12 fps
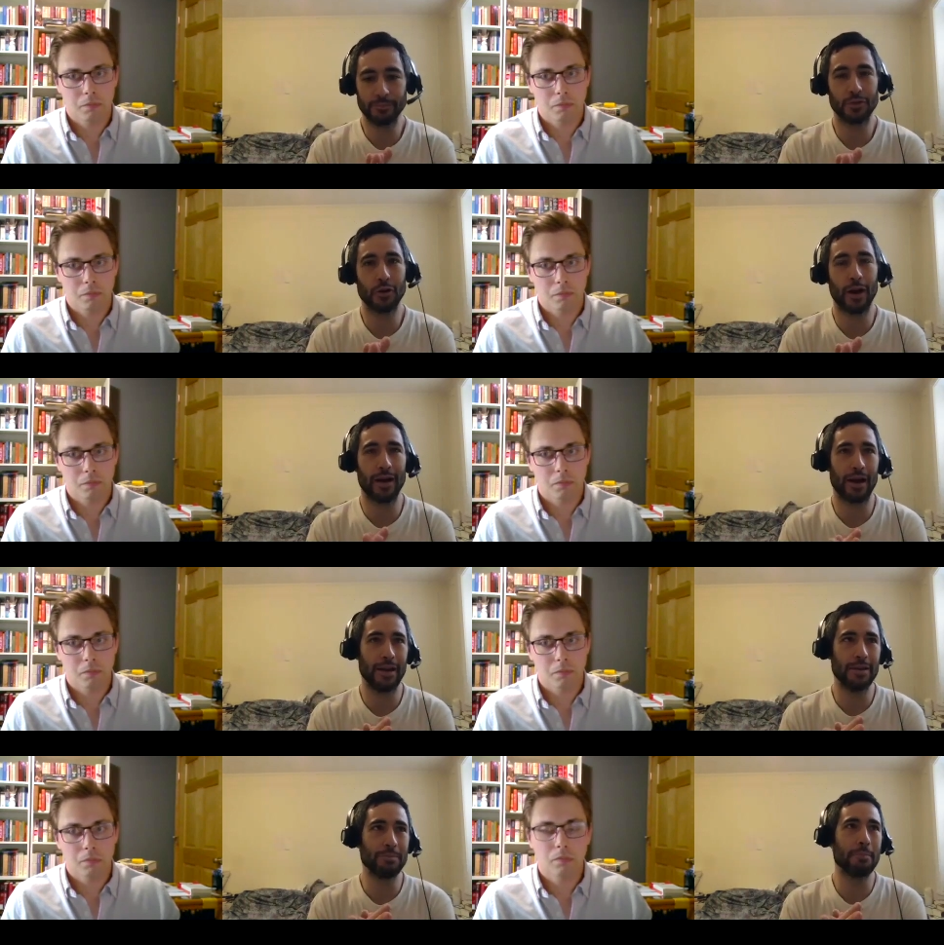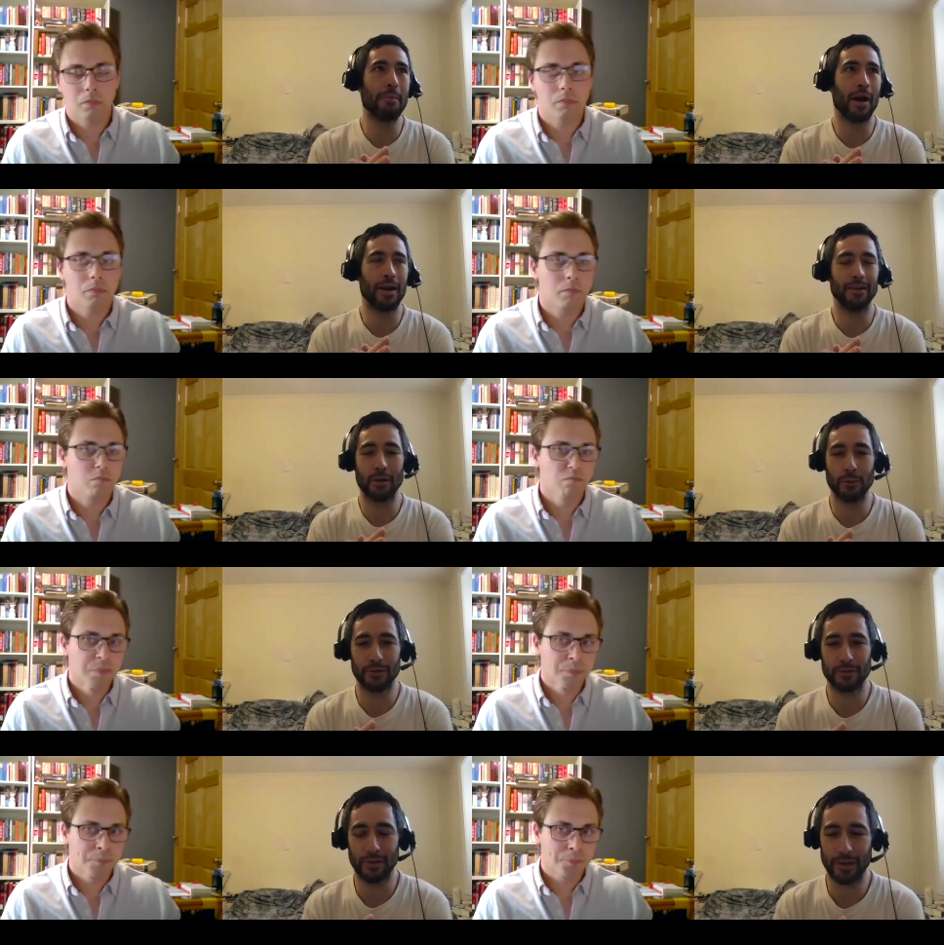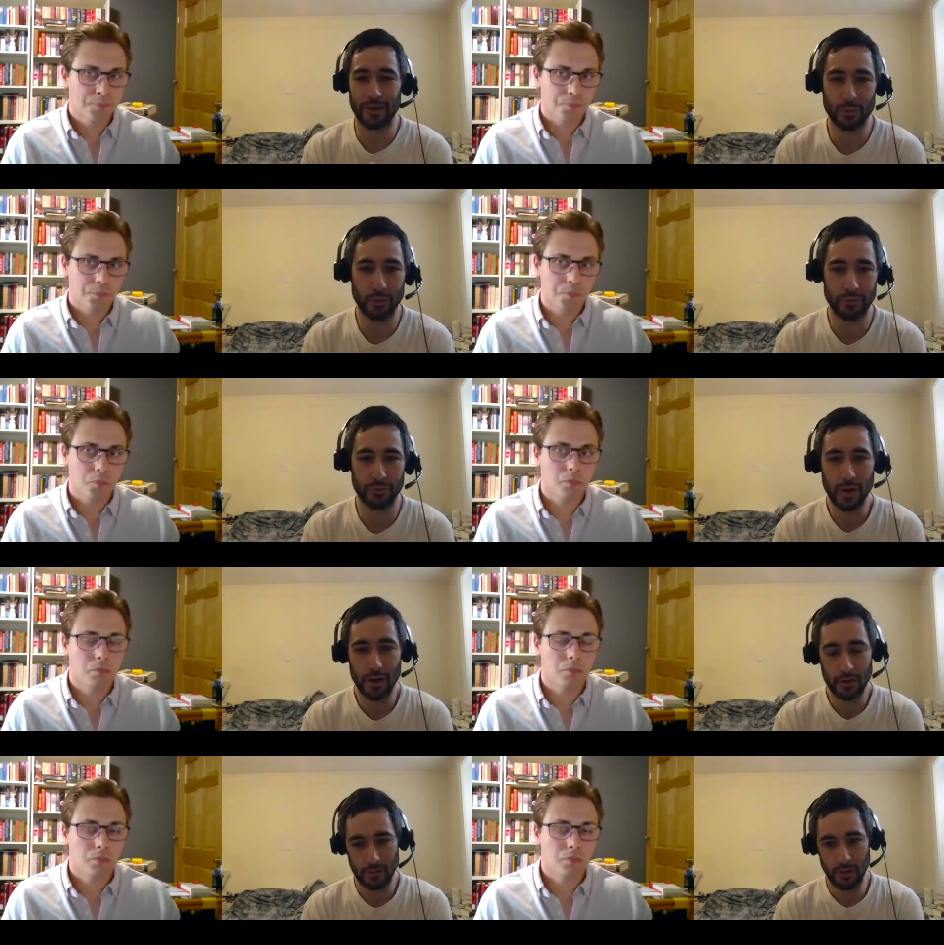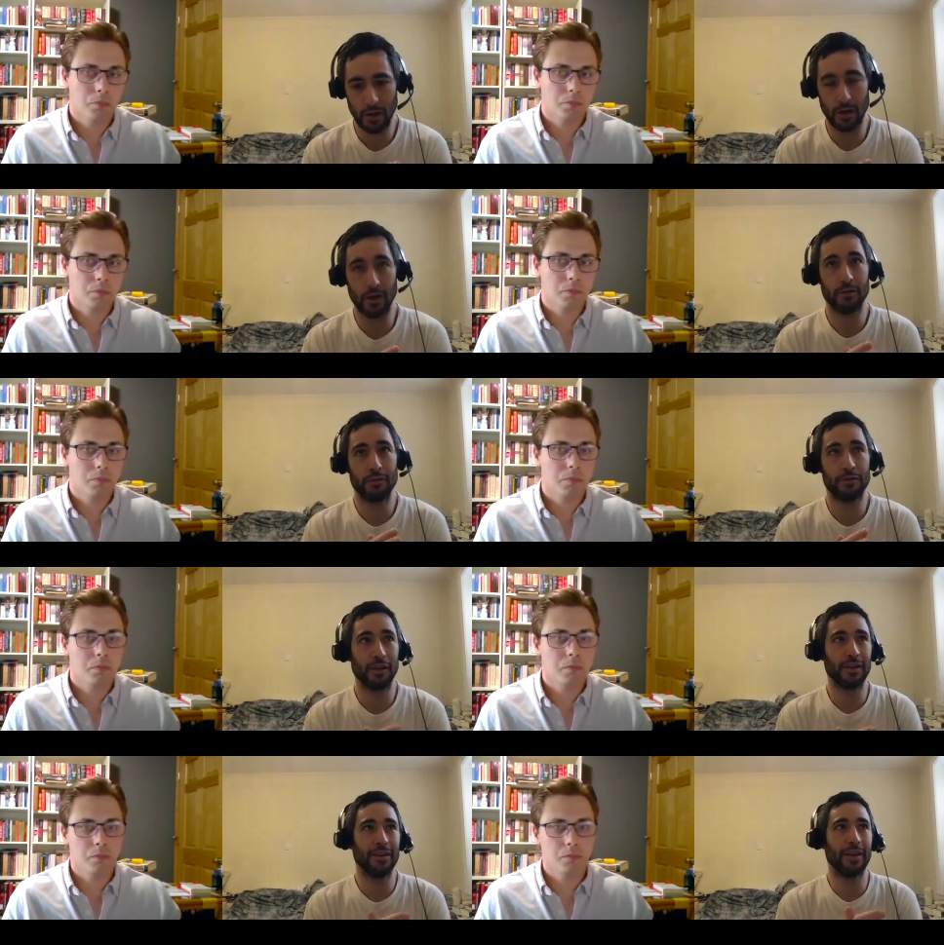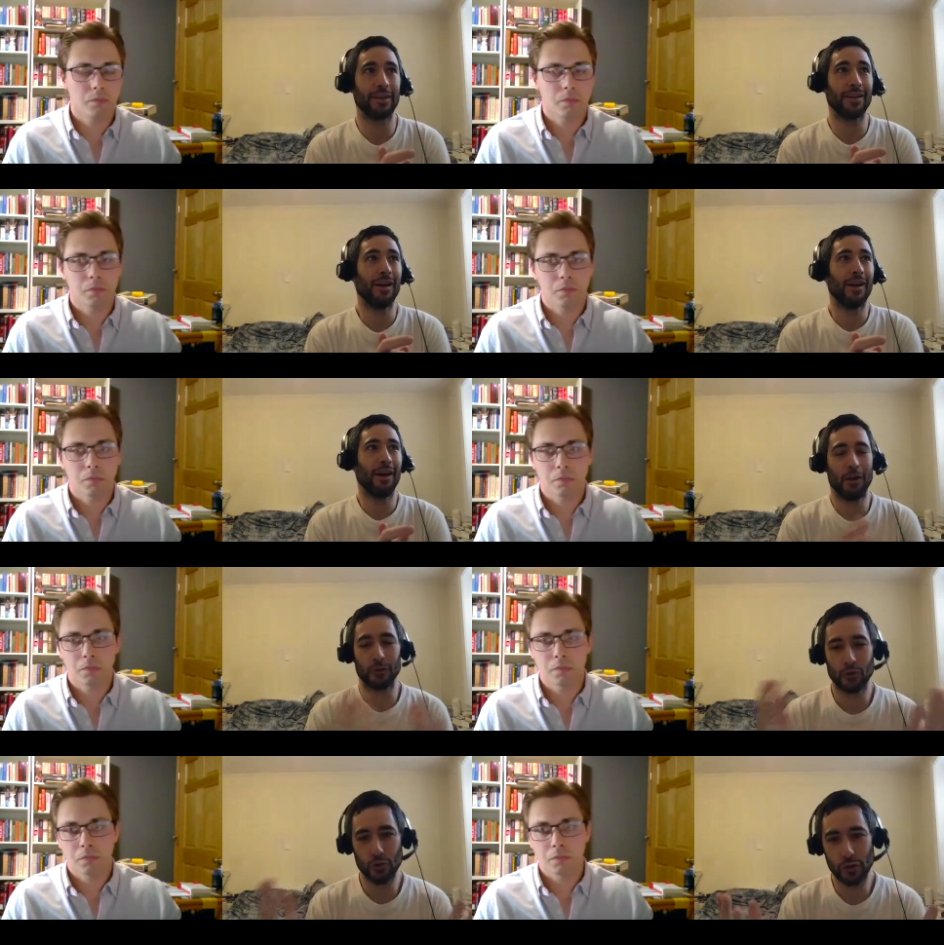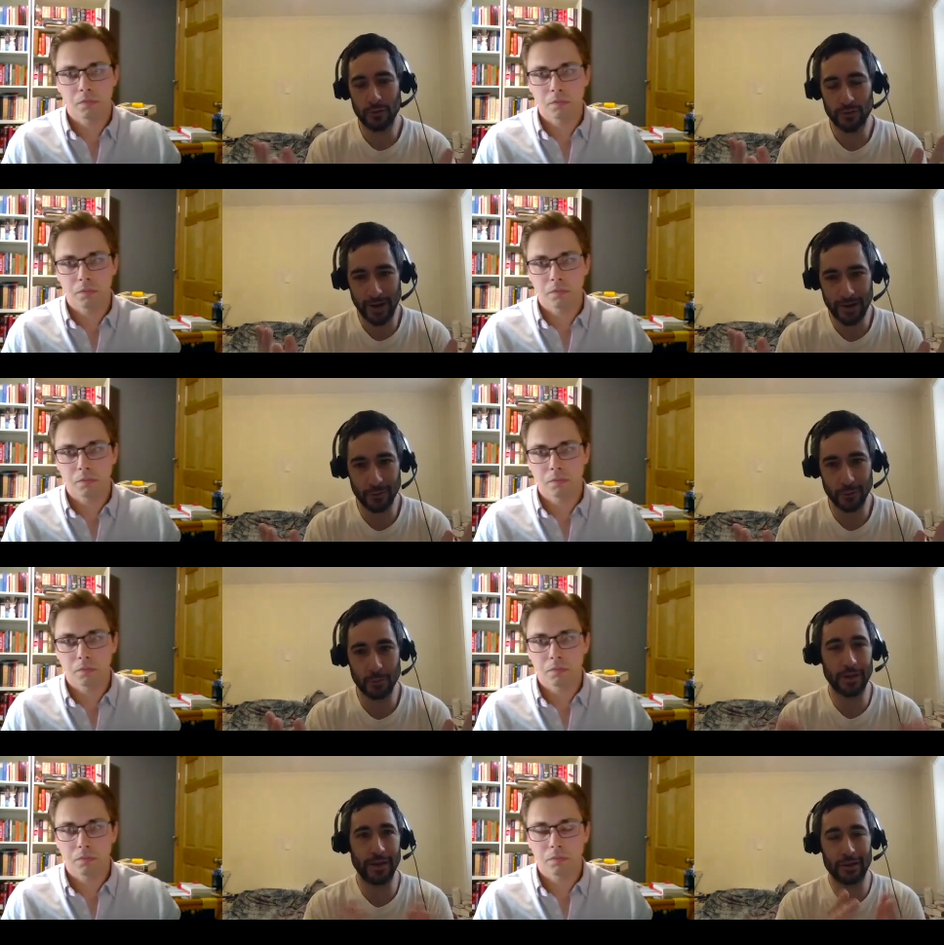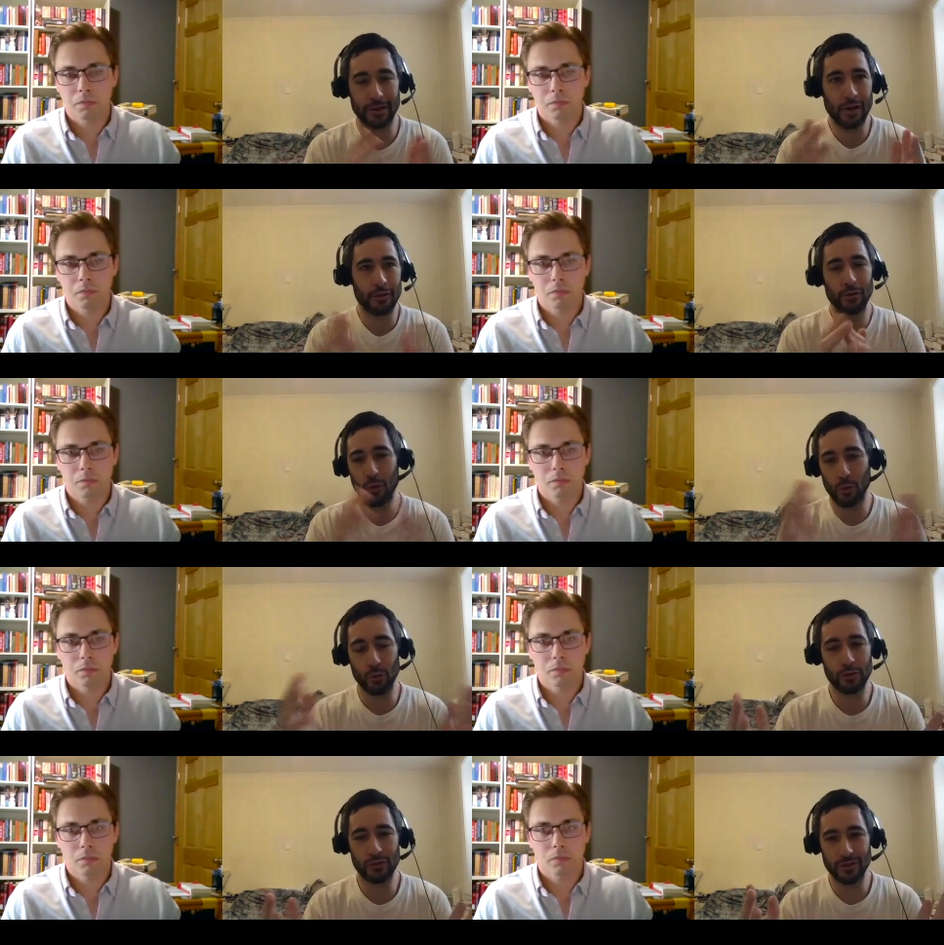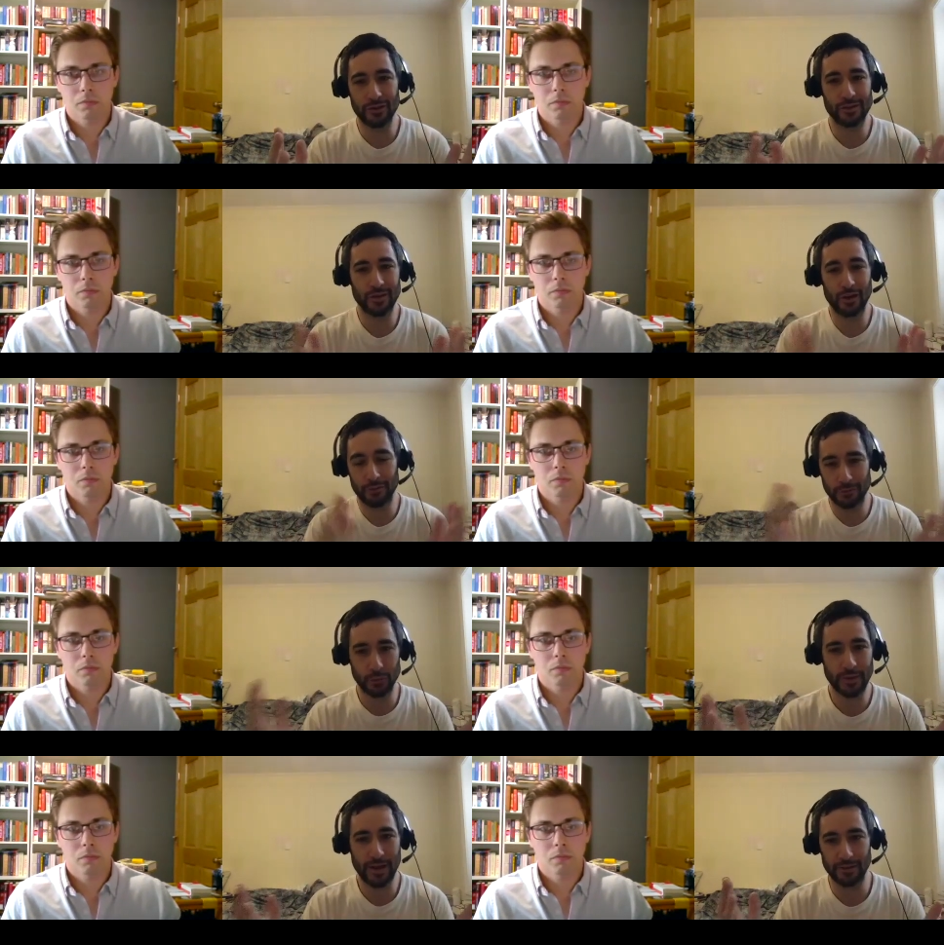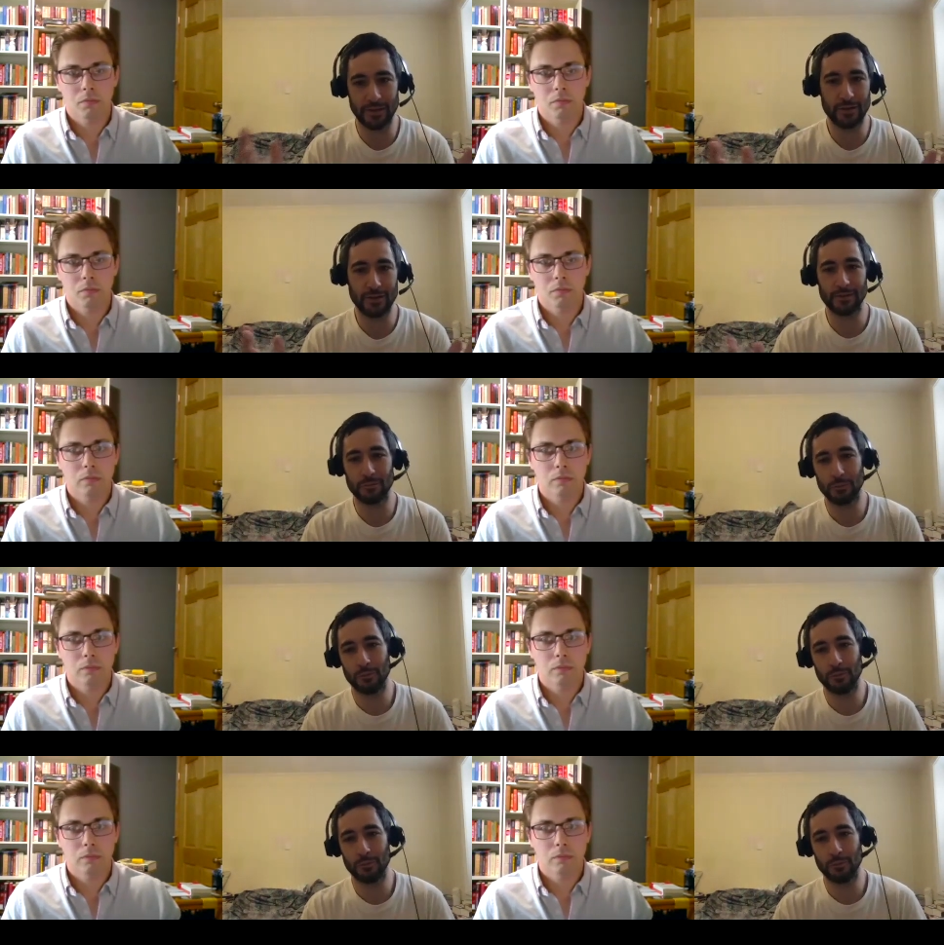Speaker 1: so I, in my mind, I was like sort of uh, thinking like an alternative title would be like the origins of totalitarianism,